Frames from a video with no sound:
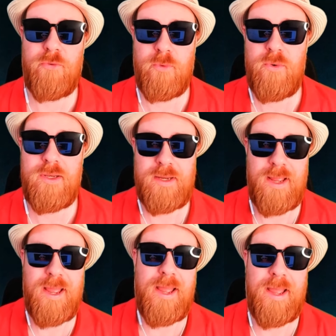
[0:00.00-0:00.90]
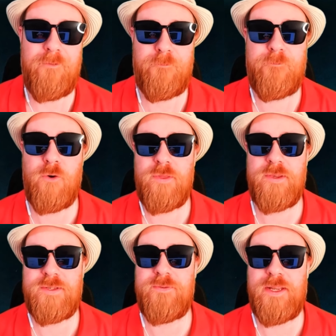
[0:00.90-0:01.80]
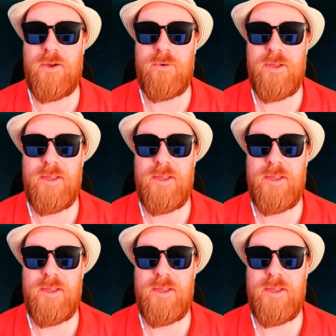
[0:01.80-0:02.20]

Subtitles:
through it for this video.